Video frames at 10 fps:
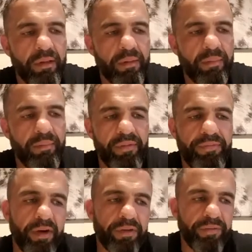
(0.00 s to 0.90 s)
my
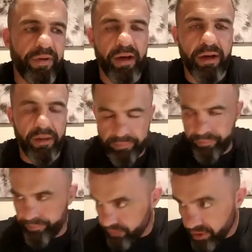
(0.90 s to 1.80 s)
first fight.
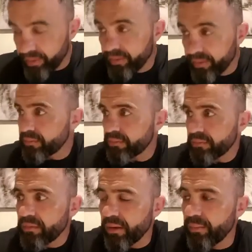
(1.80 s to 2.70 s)
Excuse me.
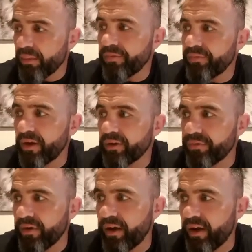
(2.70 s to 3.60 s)
First
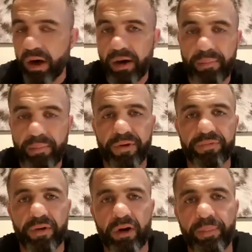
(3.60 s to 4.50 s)
fight, I got
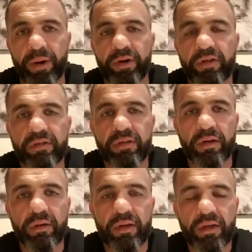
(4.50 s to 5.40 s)
a bonus.
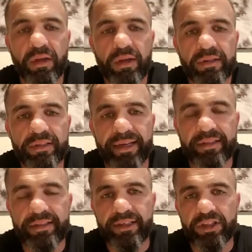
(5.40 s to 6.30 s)
So
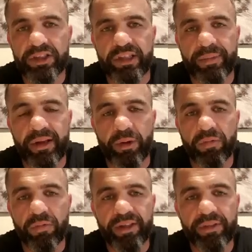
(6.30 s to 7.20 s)
Dana just sent me a little
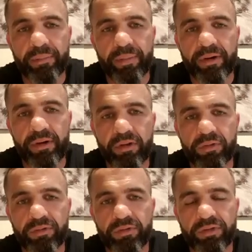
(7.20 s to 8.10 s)
random bonus,
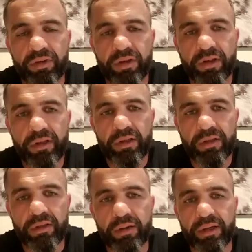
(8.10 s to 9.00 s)
which was
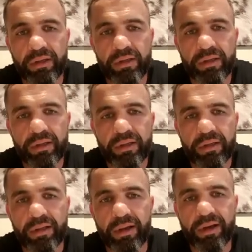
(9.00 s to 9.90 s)
sweet.
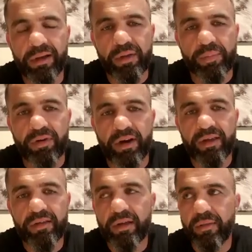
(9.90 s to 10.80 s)
It was a
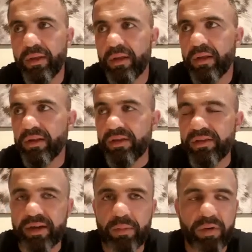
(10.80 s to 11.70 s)
surprise. The
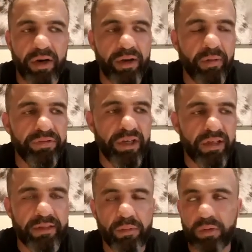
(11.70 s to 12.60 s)
second one, obviously, I
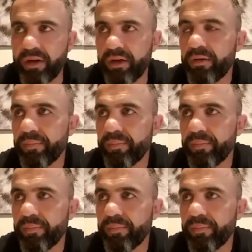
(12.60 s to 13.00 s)
didn't win.